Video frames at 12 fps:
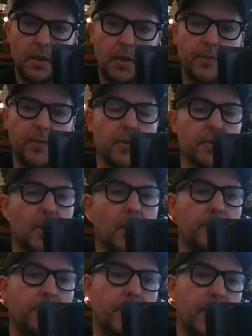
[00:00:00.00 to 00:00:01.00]
if it does
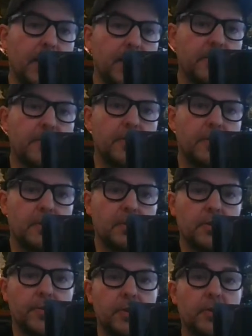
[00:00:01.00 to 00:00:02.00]
100x,
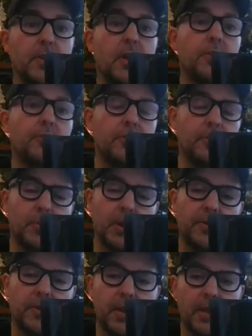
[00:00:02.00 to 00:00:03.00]
if it does
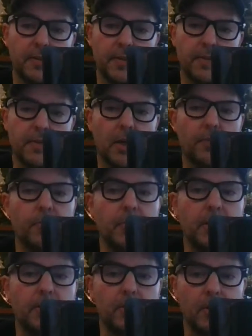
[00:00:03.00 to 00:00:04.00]
120x, that's half a
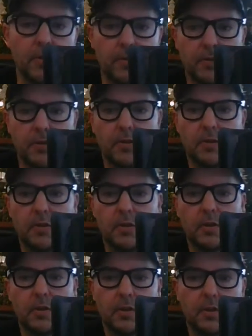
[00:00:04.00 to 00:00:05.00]
million dollars.
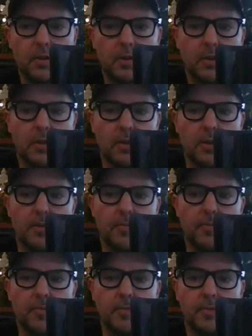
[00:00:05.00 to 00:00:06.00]

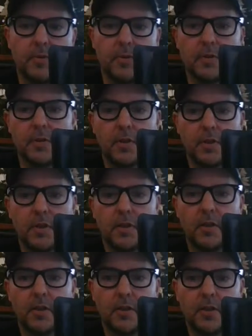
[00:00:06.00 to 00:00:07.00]
Um,
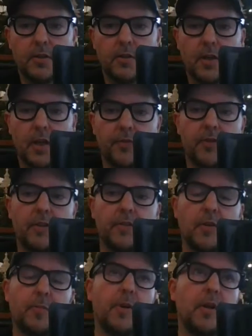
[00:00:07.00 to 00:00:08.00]
I've
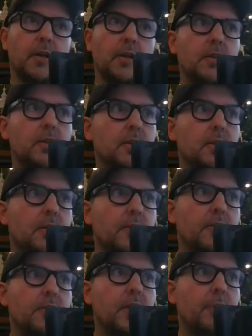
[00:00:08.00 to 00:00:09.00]
set up a
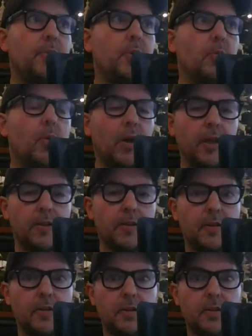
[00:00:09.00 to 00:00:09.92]
separate wallet